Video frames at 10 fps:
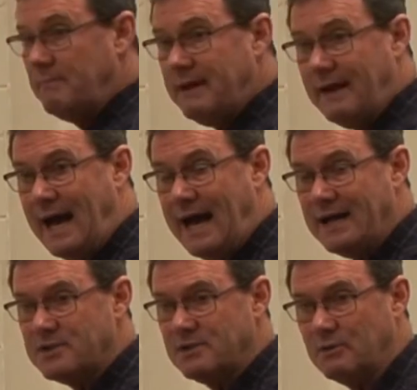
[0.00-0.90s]
to be the
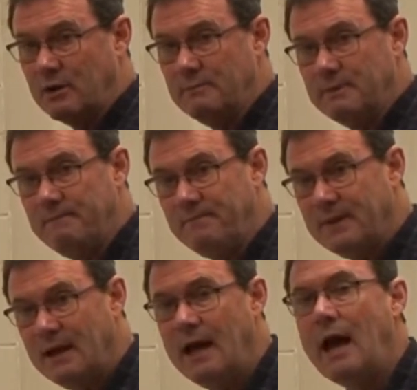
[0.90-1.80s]
highest group.
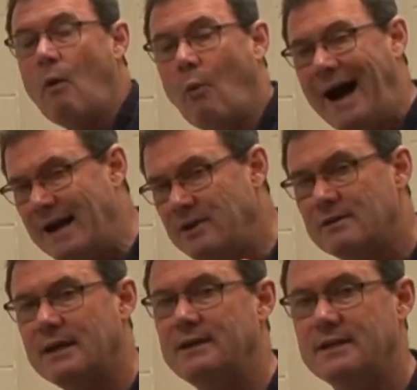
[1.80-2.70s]
Why do you
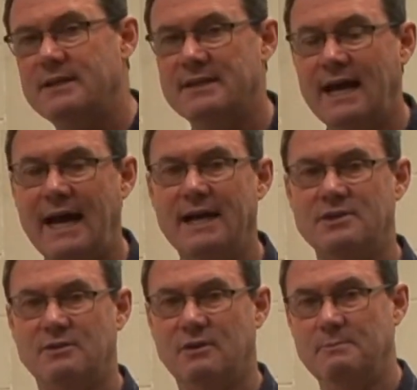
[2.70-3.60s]
think this is the
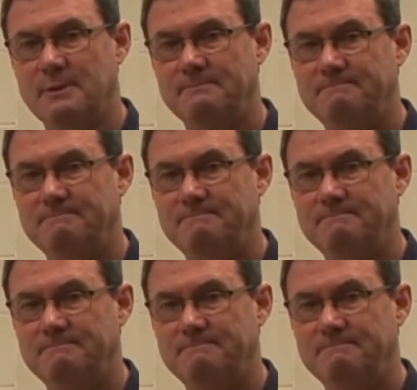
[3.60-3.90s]
highest group?